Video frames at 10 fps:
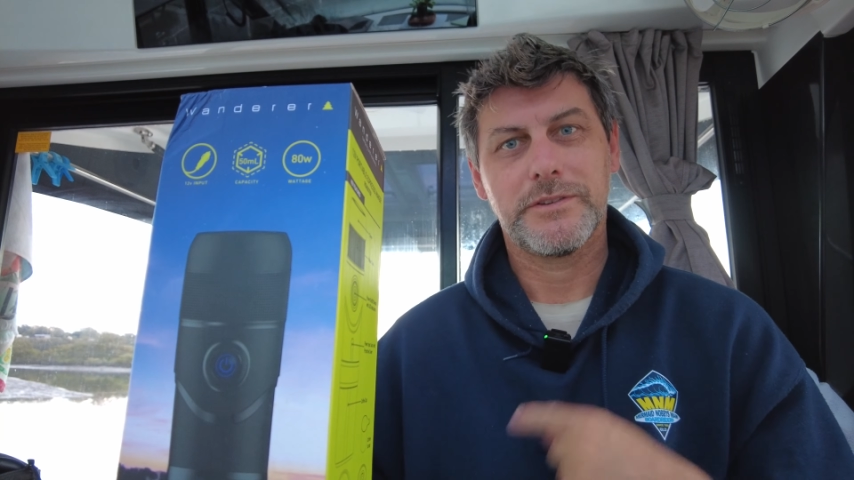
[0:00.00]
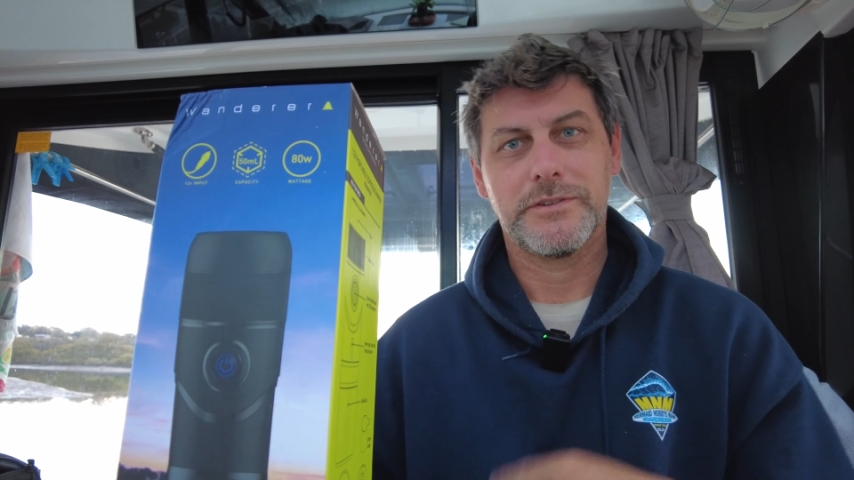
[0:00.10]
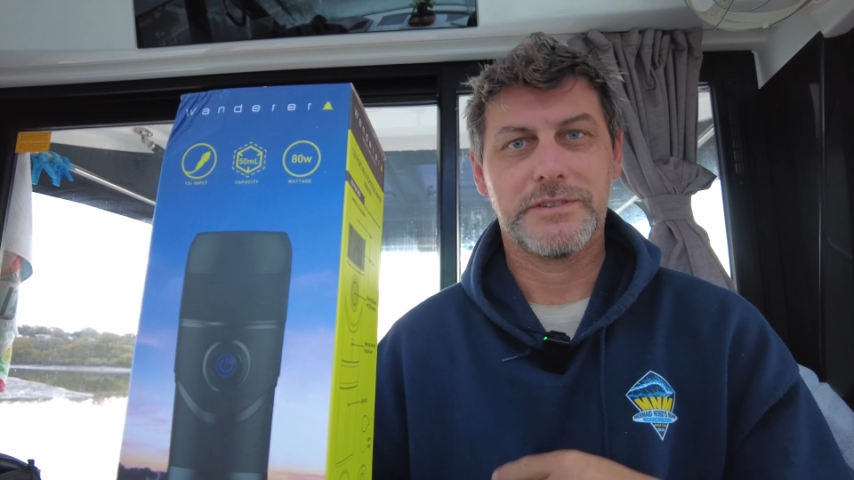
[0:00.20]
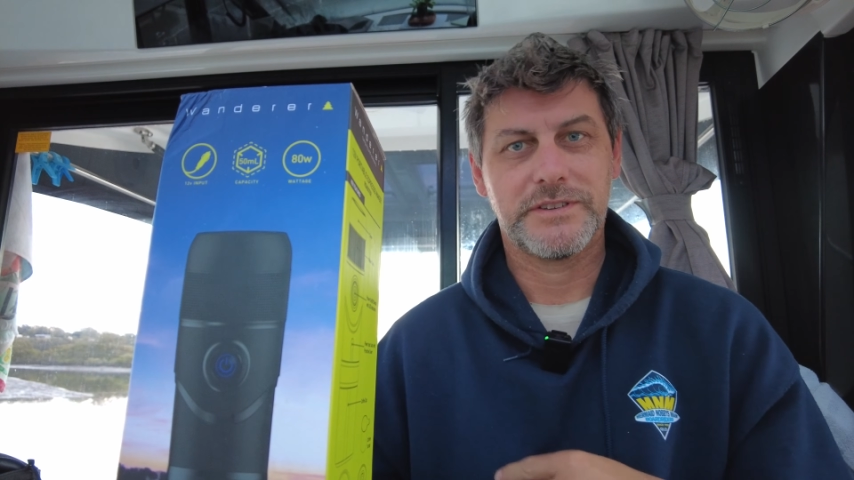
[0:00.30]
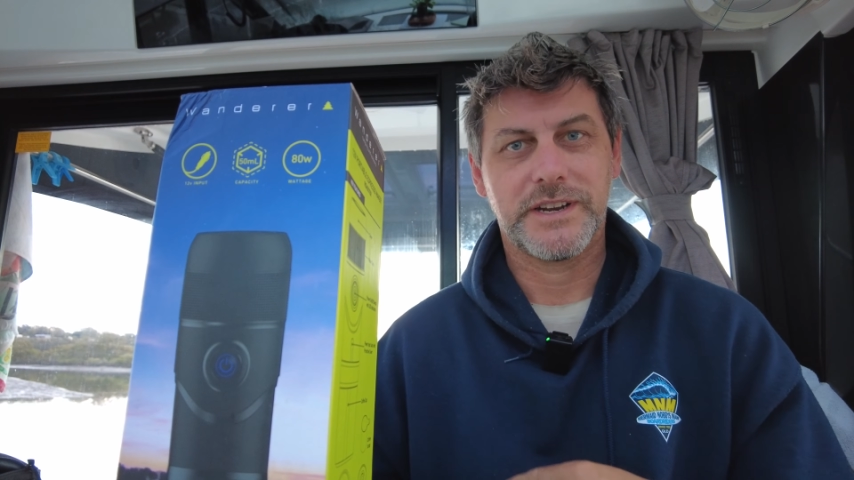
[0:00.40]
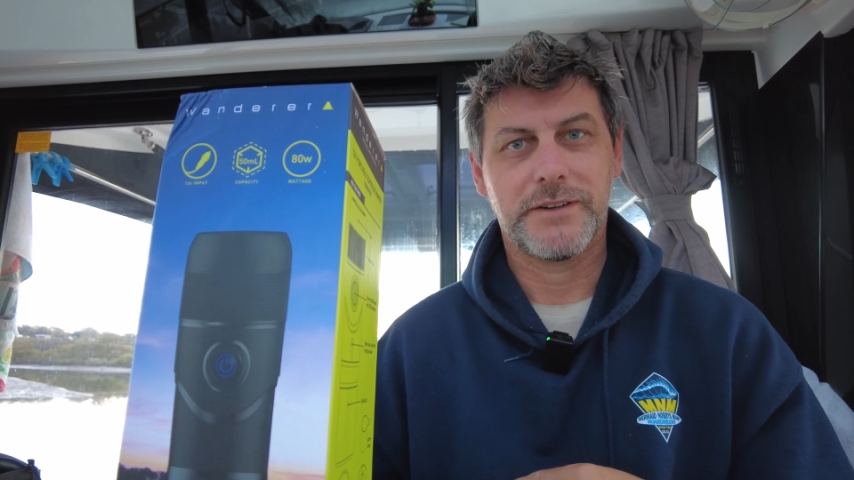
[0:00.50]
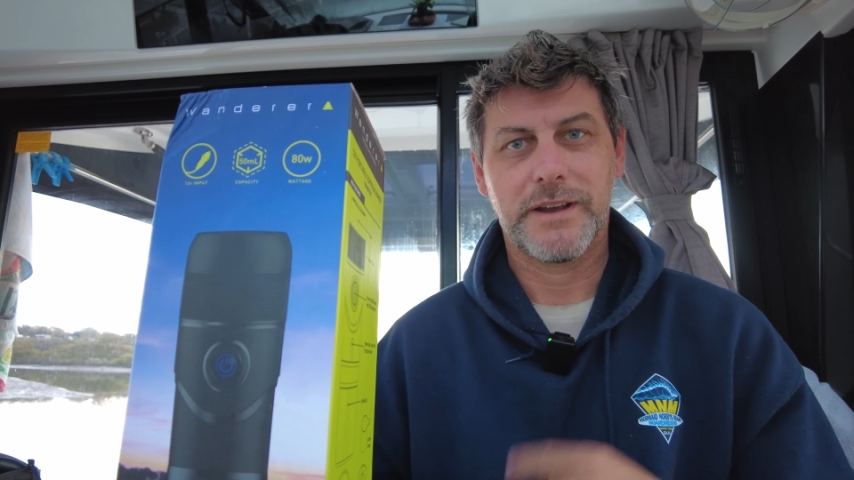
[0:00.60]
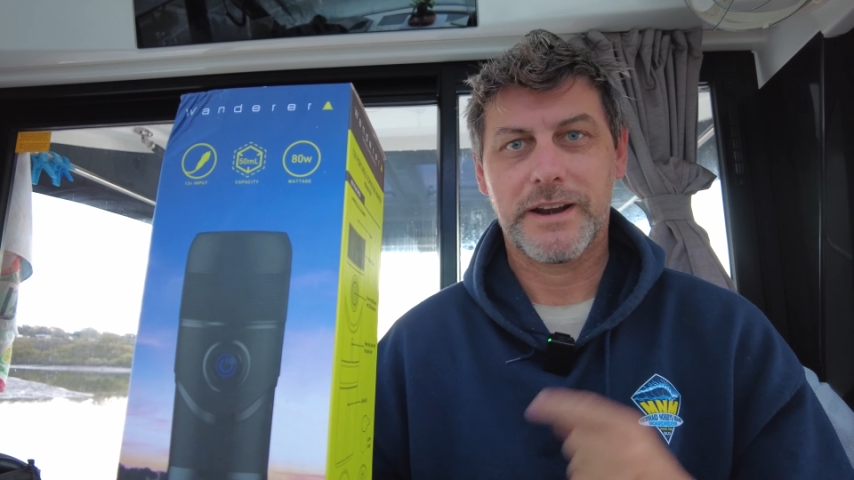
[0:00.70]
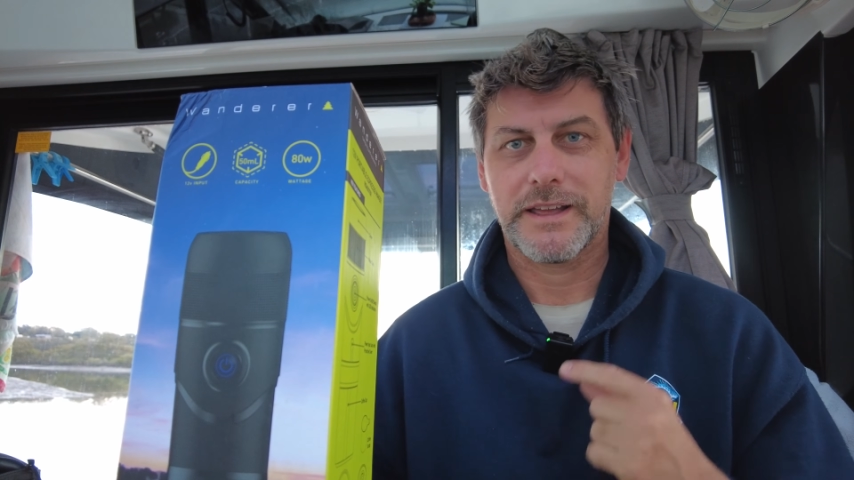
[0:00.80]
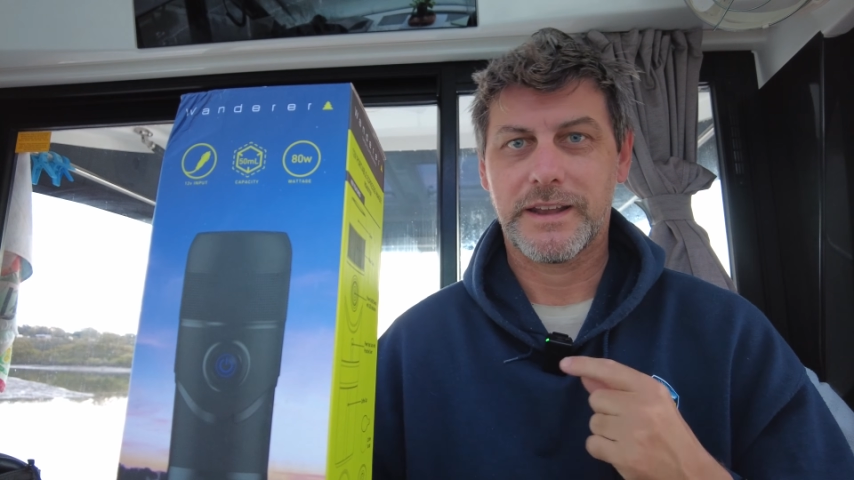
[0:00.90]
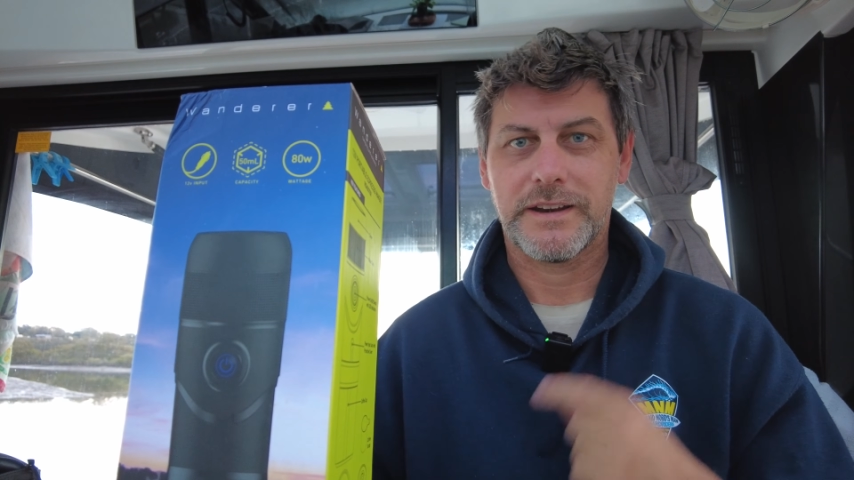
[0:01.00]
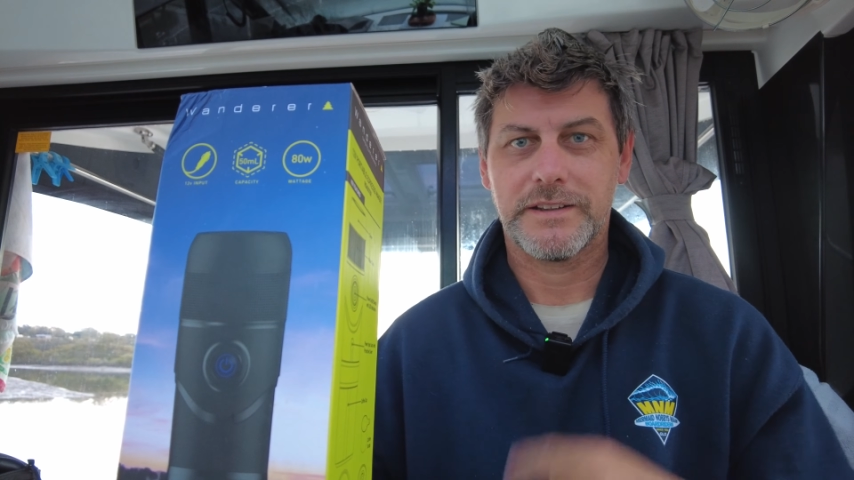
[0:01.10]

use a generator and an